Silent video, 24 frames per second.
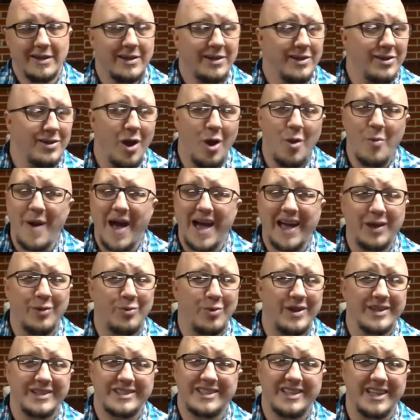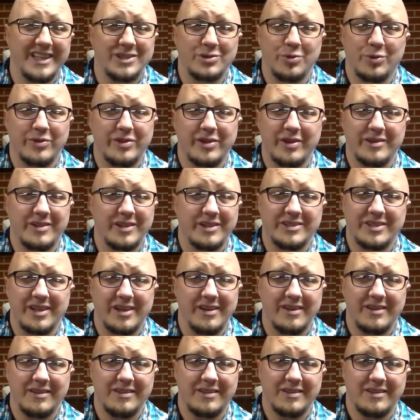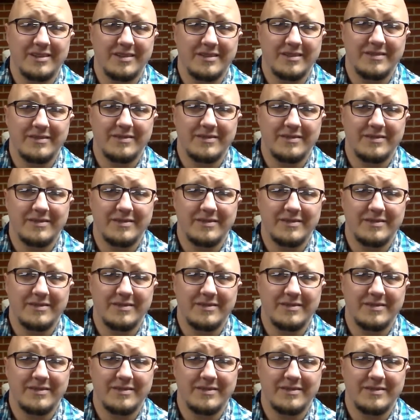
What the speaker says: Nobody wants this with their dessert.